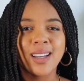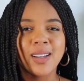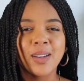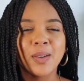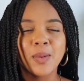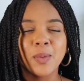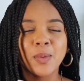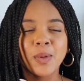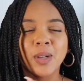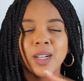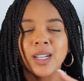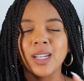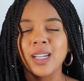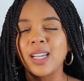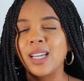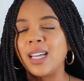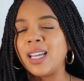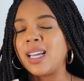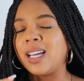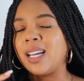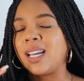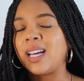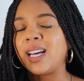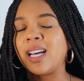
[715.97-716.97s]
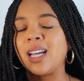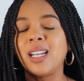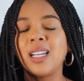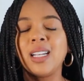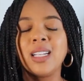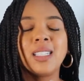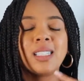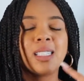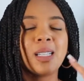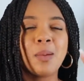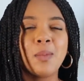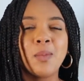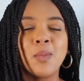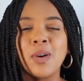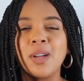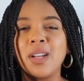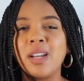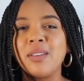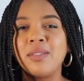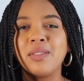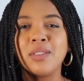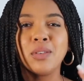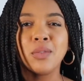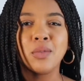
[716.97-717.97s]
We're getting on somewhat
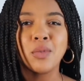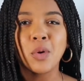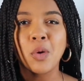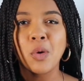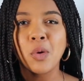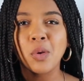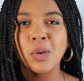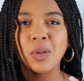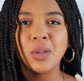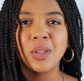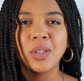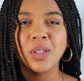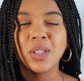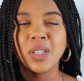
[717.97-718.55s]
of a roll.